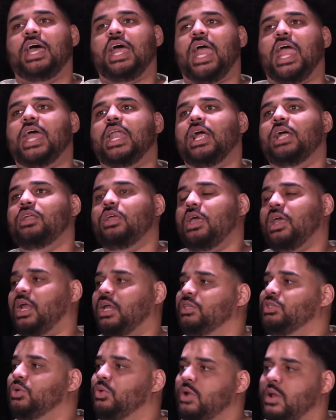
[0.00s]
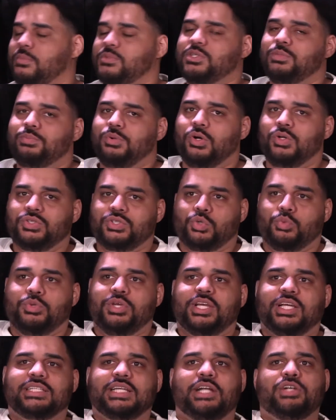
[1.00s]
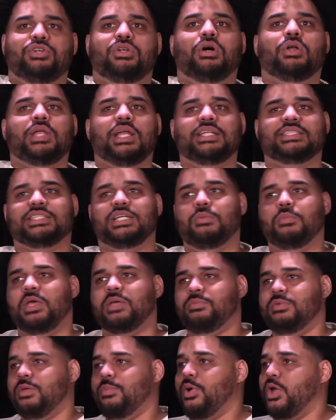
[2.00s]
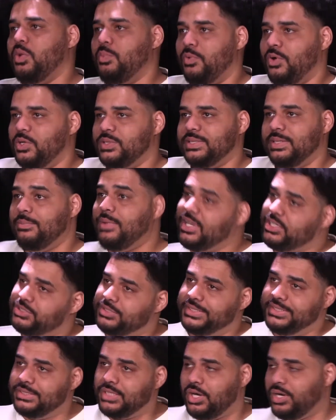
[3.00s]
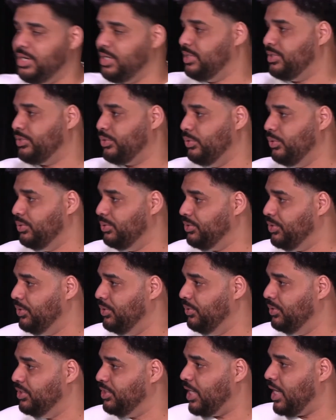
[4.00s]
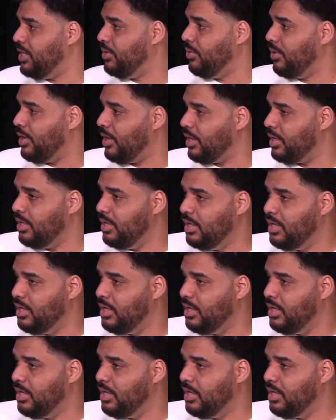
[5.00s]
And I do what I'm supposed to because I know that it's going to make me a better person. I'm actually starting school too in January.